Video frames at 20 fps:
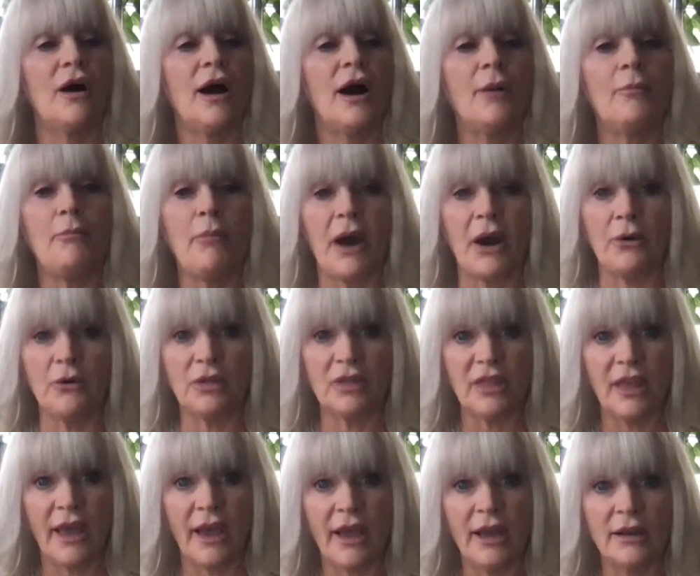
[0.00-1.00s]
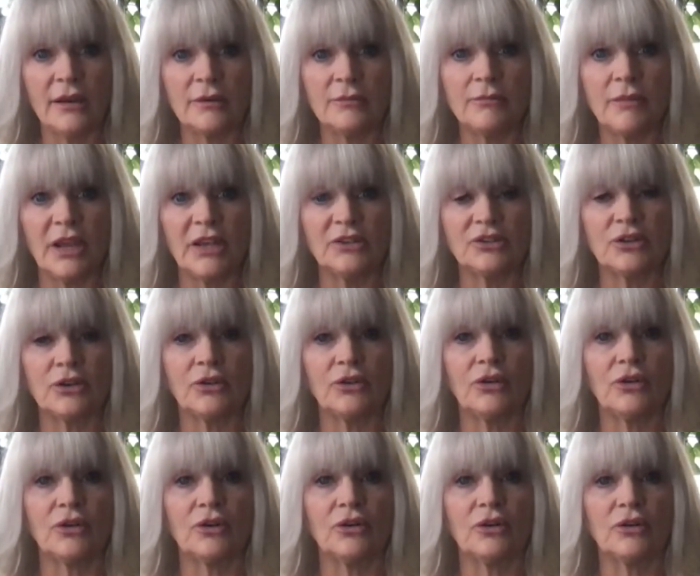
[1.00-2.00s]
about that. Make sure
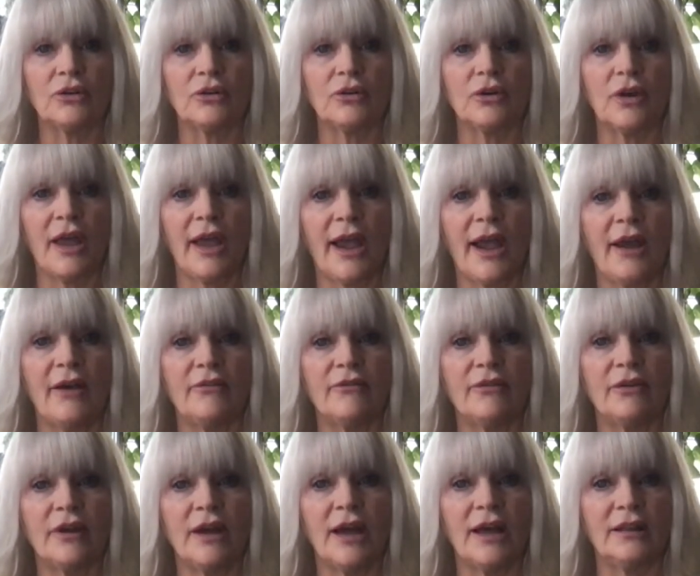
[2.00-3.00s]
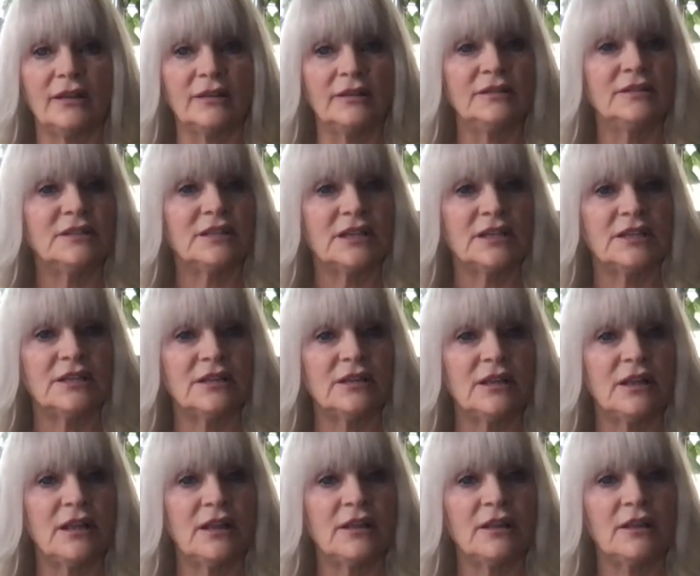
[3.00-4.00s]
you're have at least
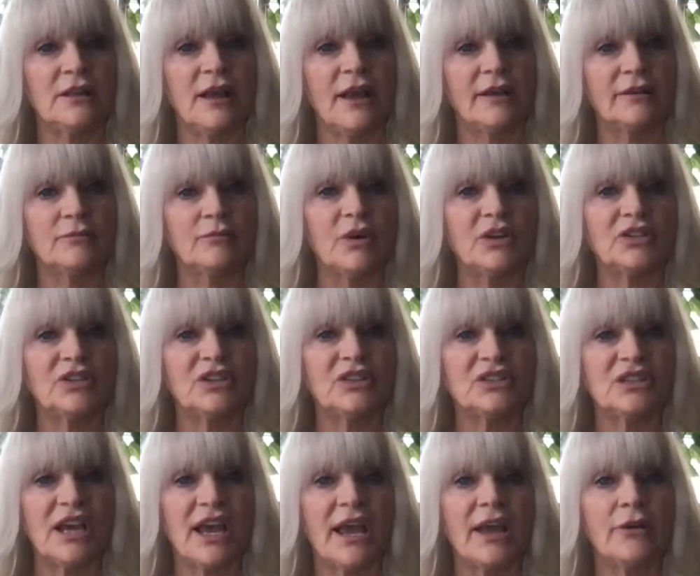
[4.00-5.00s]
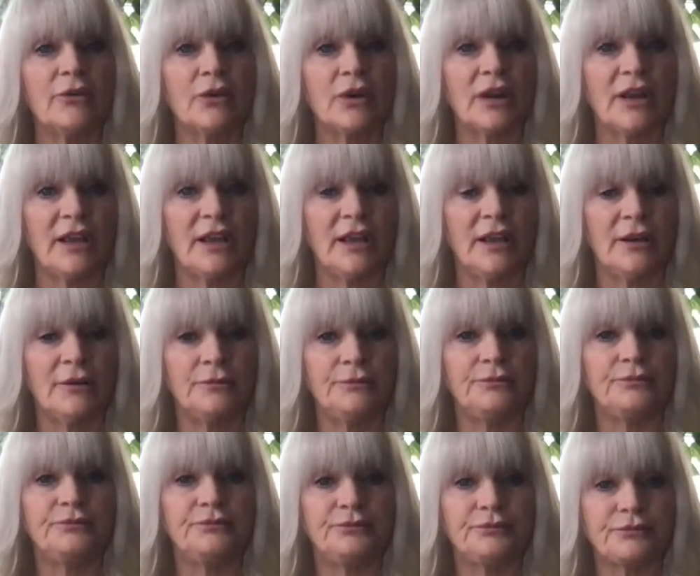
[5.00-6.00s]
as much integrity
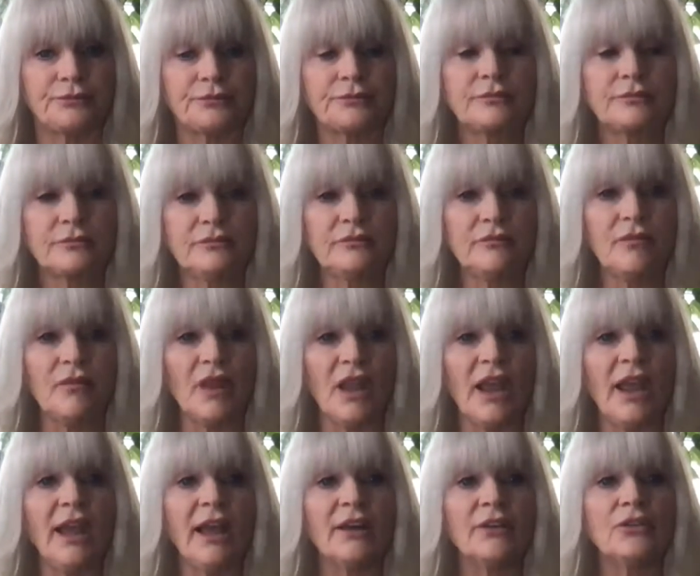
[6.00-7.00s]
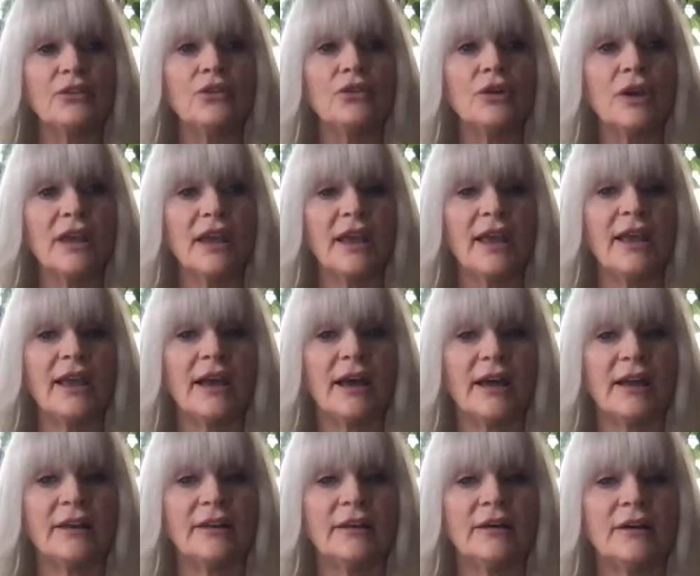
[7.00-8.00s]
as you
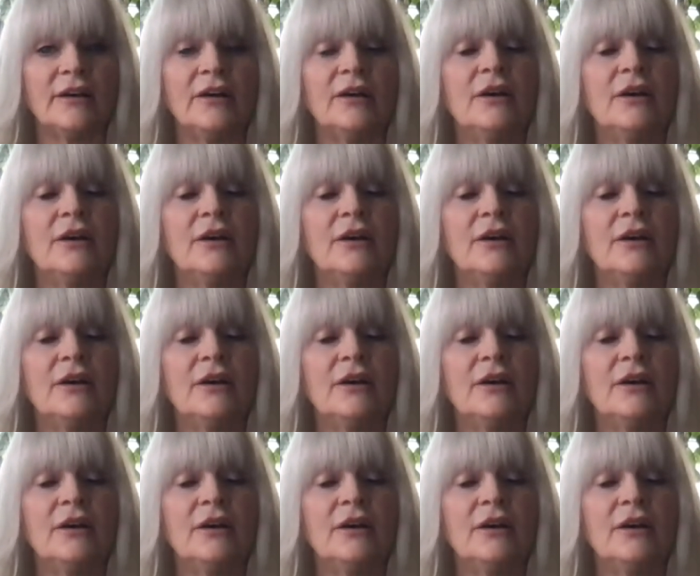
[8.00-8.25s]
can